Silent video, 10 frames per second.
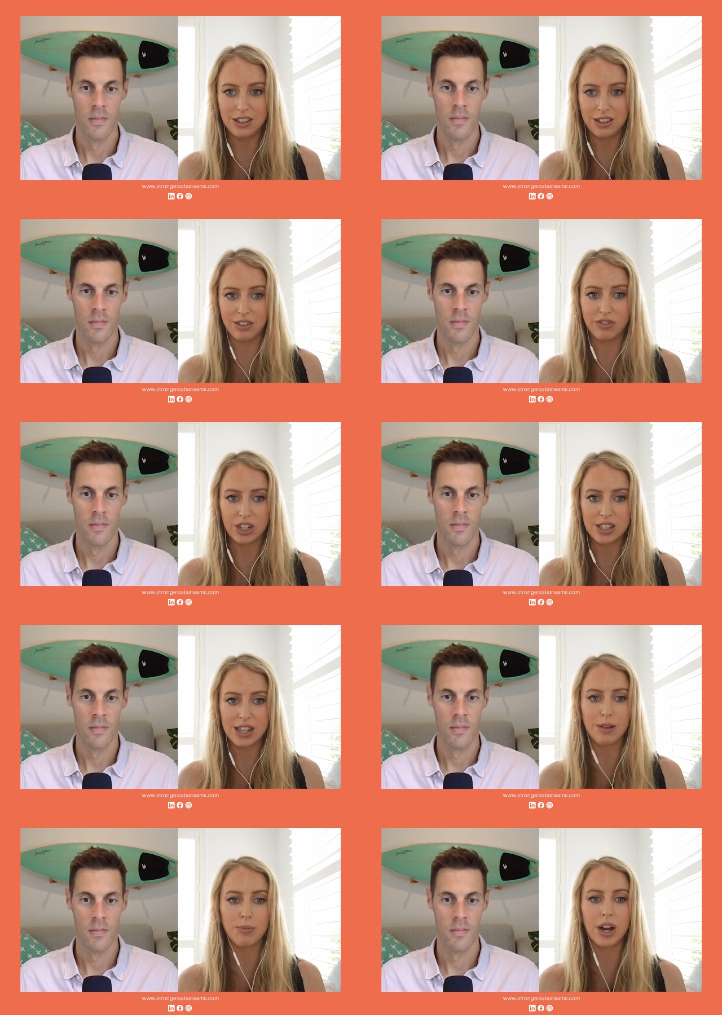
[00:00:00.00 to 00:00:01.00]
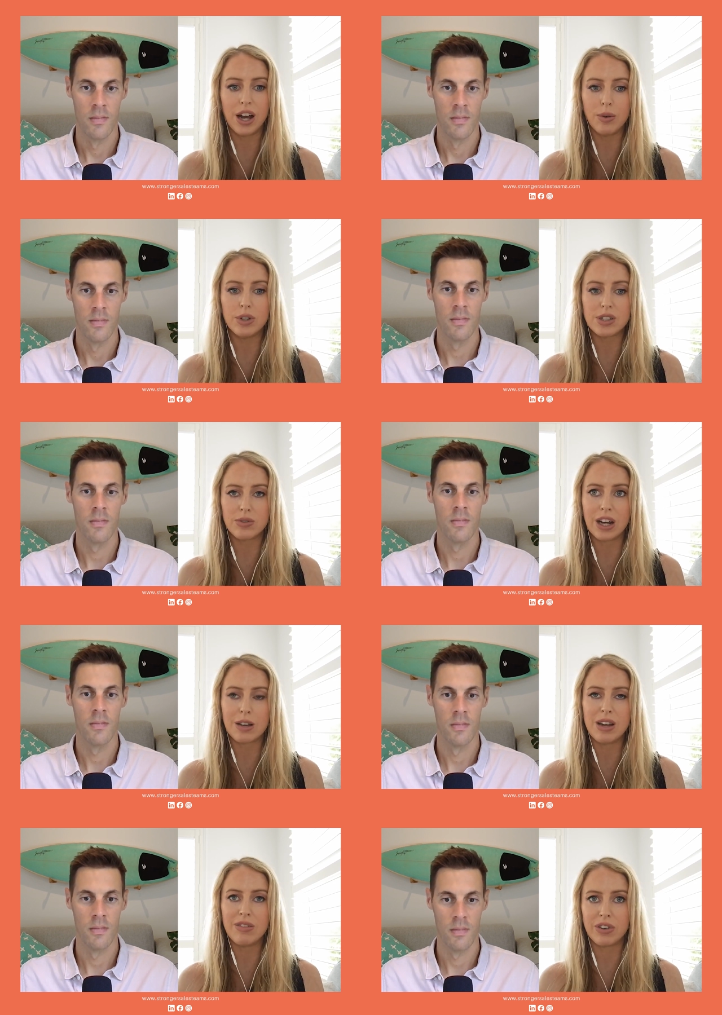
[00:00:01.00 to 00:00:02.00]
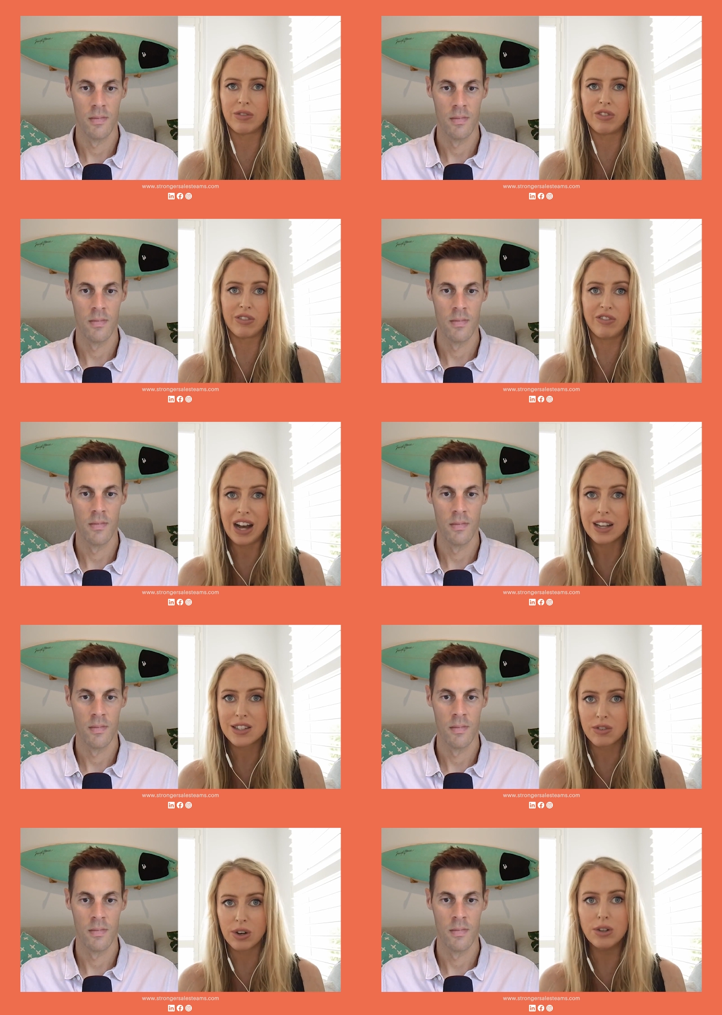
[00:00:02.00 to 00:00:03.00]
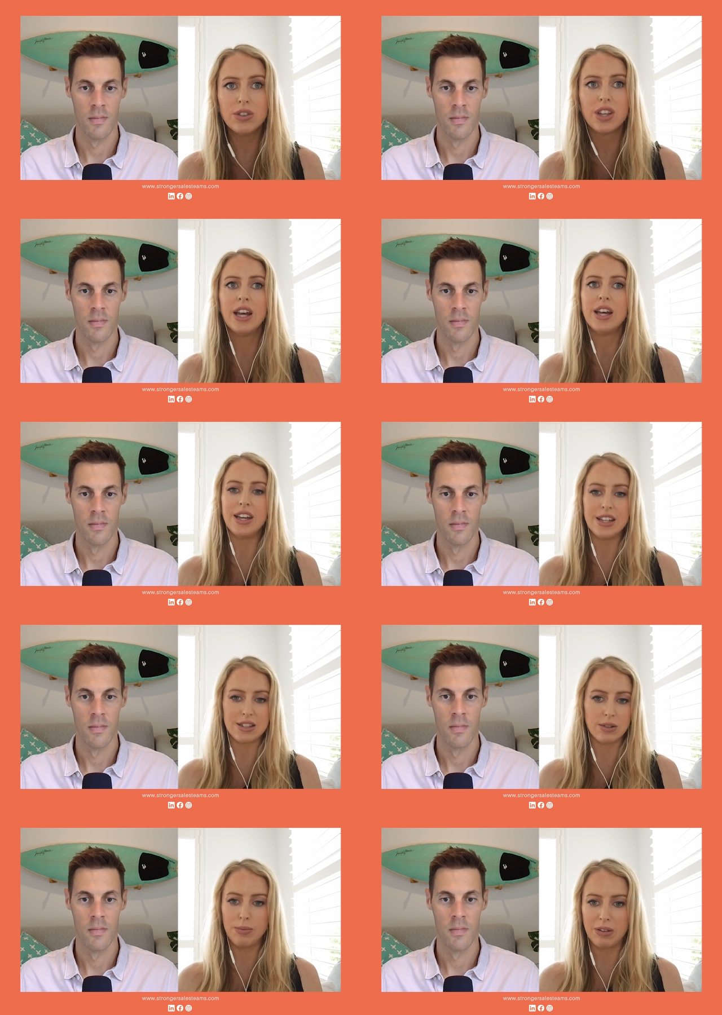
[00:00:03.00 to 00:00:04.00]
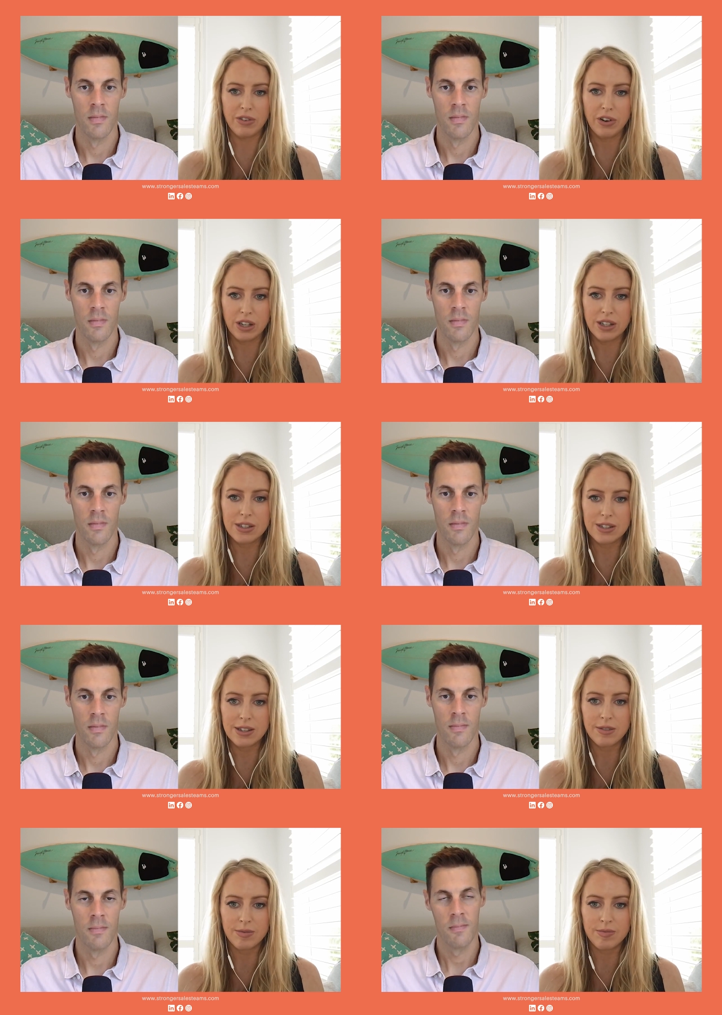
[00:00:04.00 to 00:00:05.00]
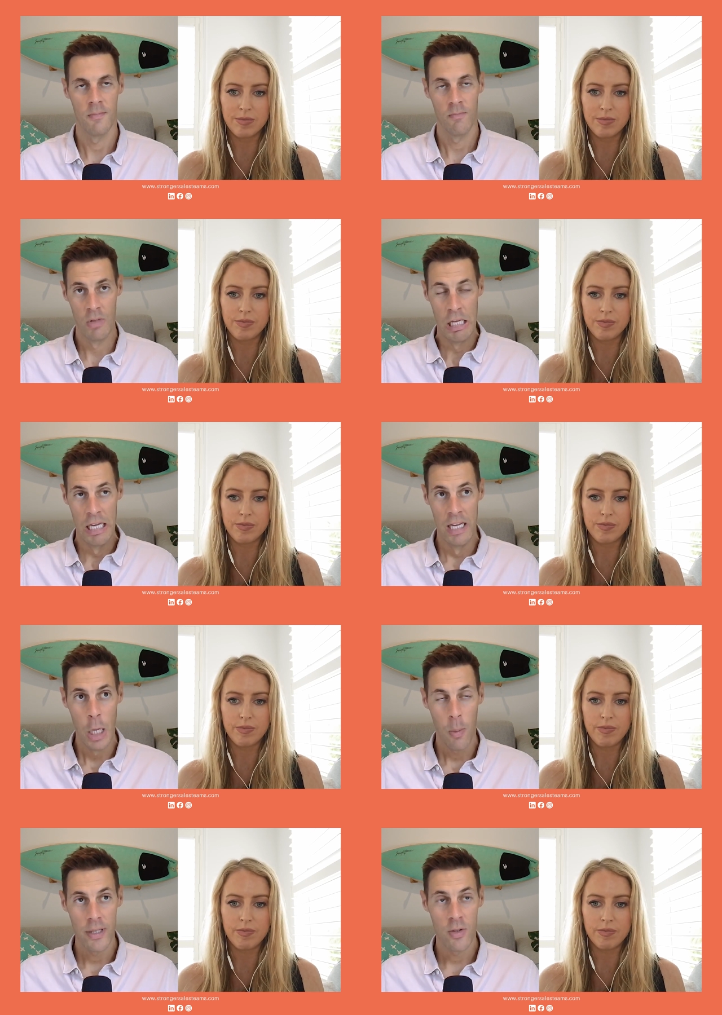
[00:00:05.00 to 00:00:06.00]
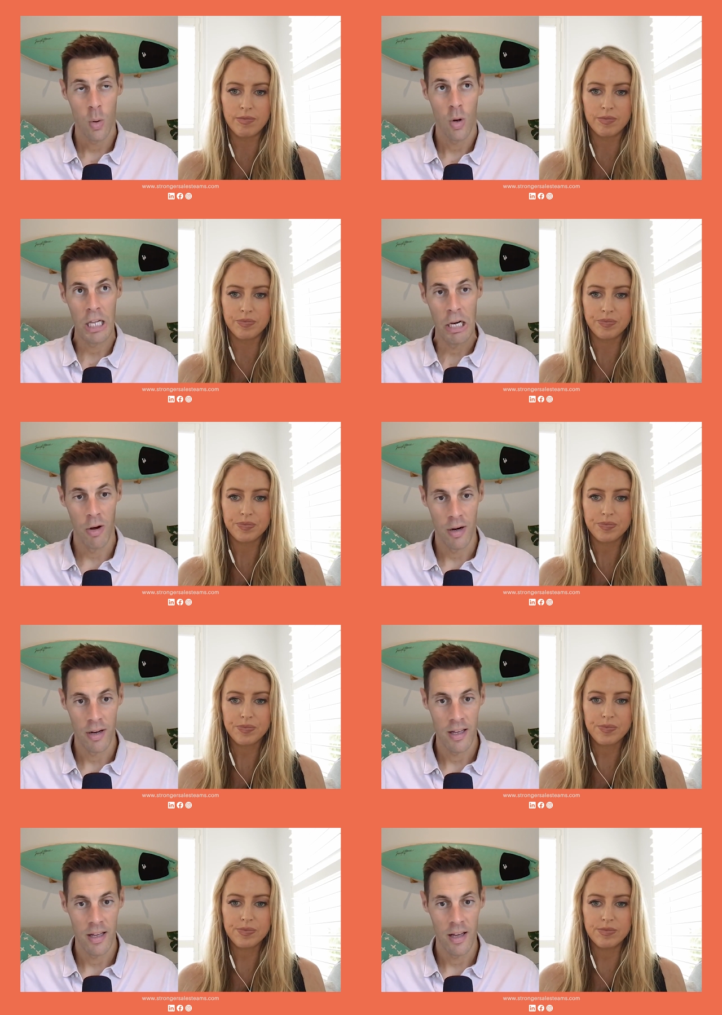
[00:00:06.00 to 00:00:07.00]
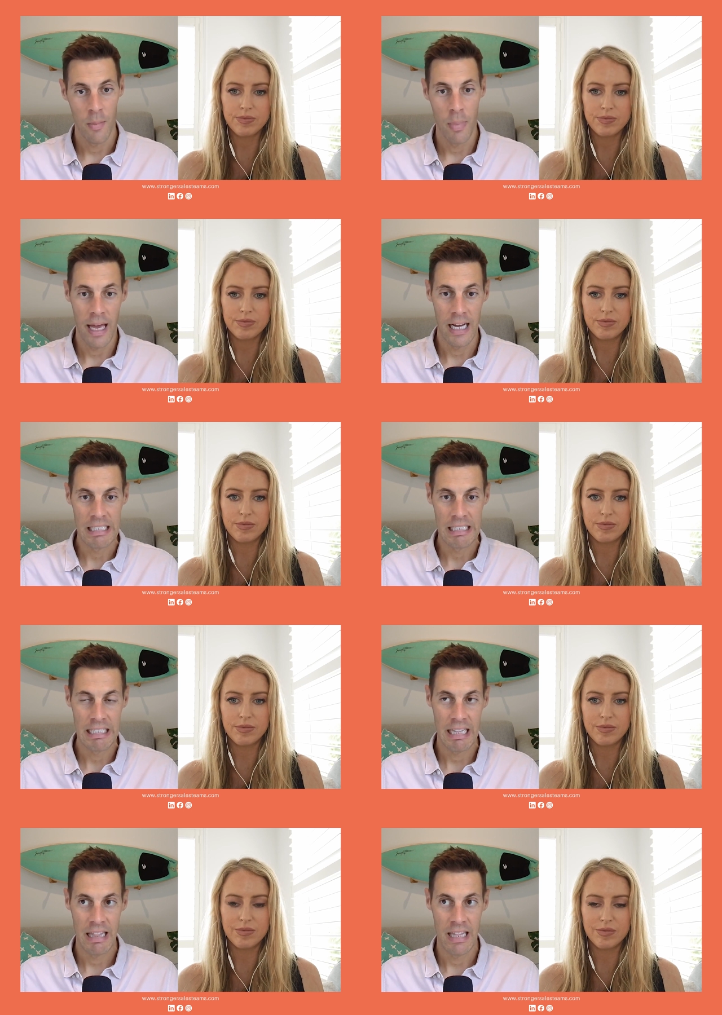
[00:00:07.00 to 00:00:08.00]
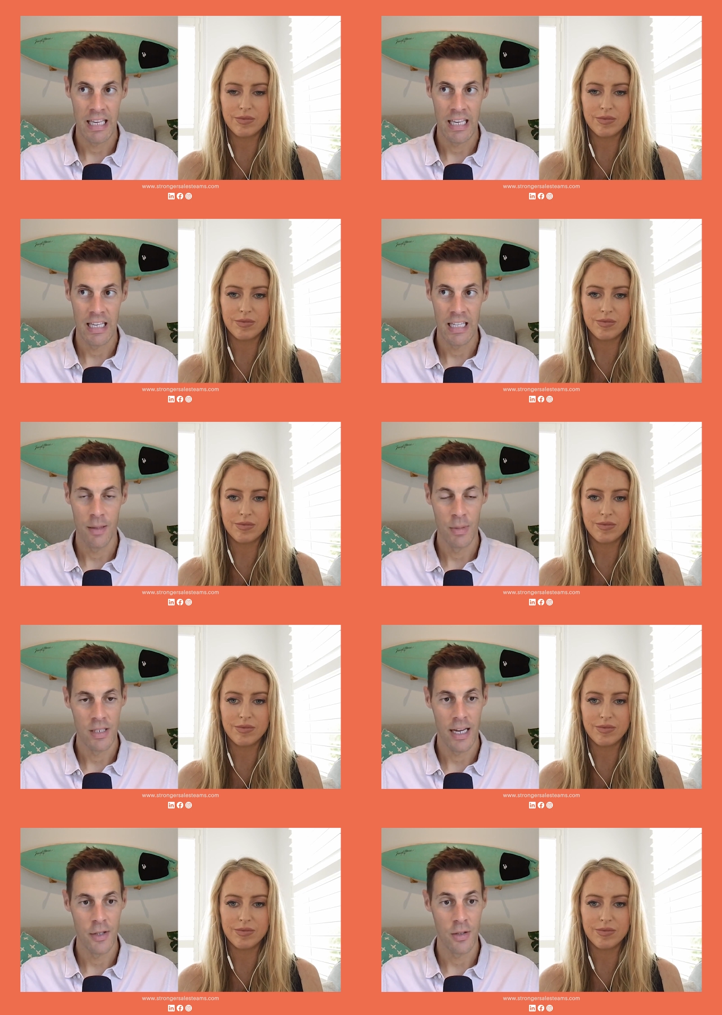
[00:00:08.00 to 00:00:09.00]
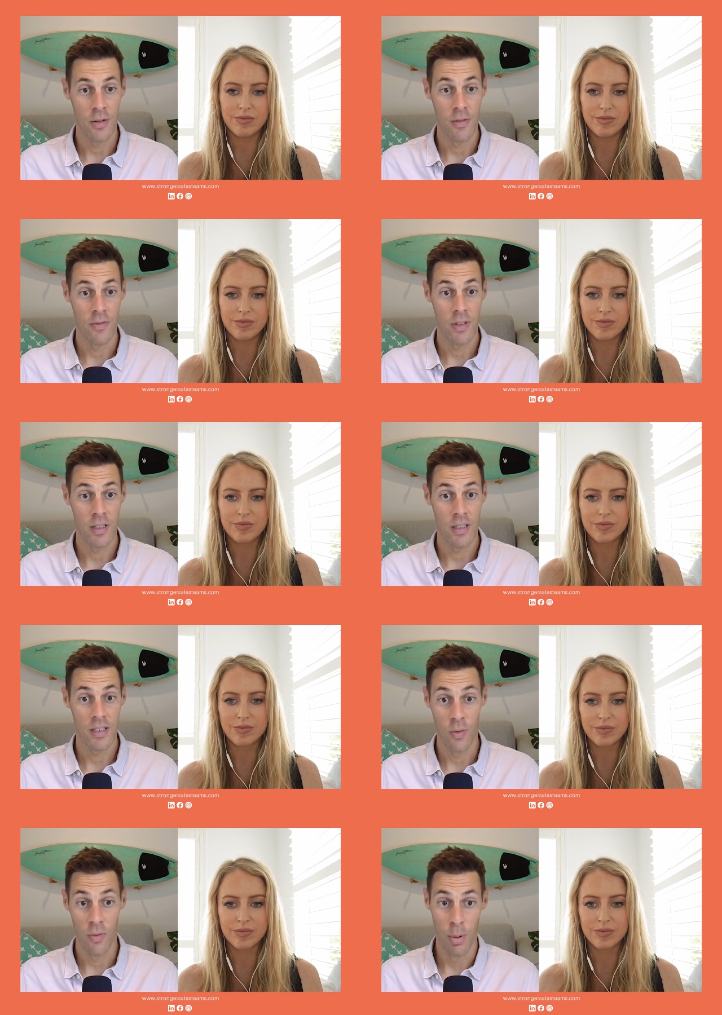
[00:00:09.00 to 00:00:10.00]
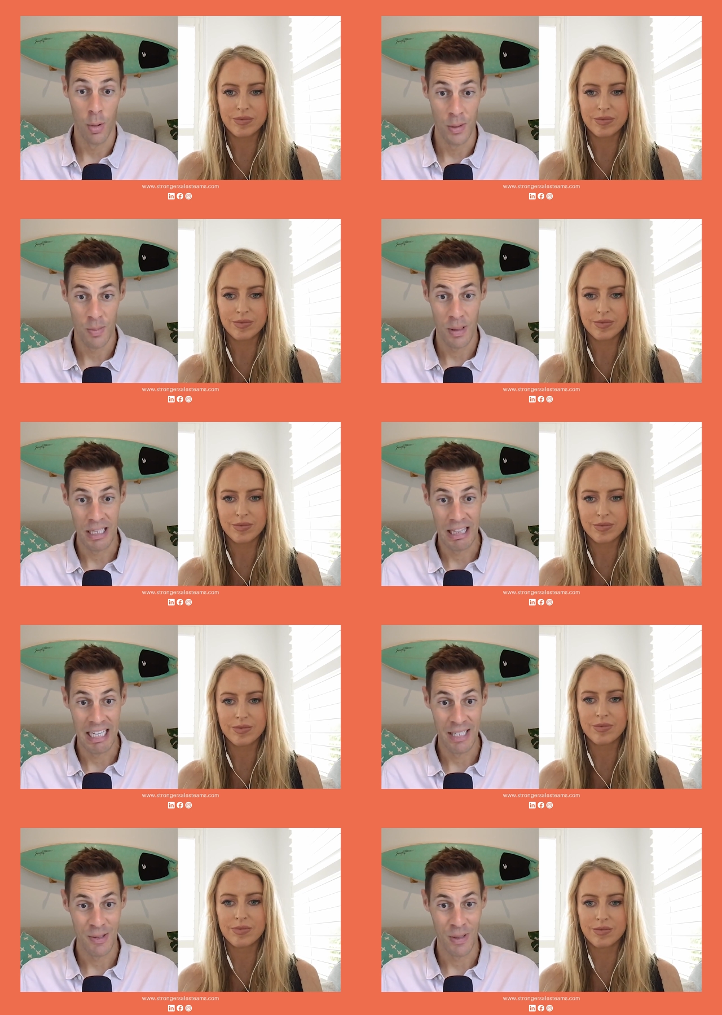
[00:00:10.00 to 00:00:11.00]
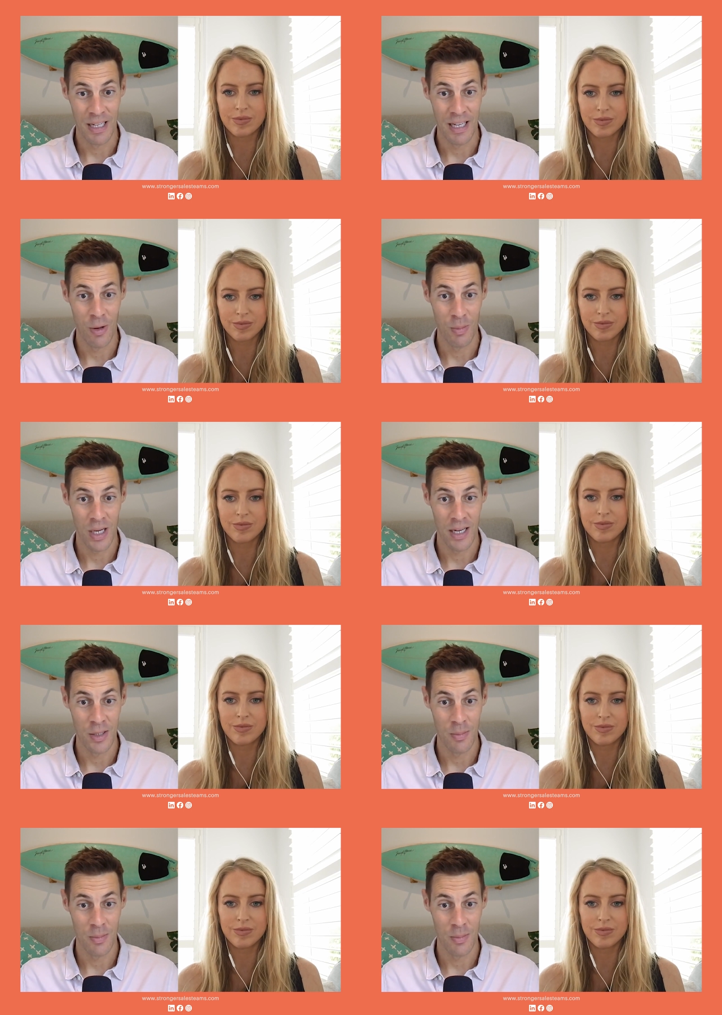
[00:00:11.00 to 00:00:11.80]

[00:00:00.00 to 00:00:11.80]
Speaker 1: the first thing. But I would recommend for, for fast growth, it's all about focus. Mm.
Speaker 2: We talk a lot about the limitation of silver bullets being there to really help change a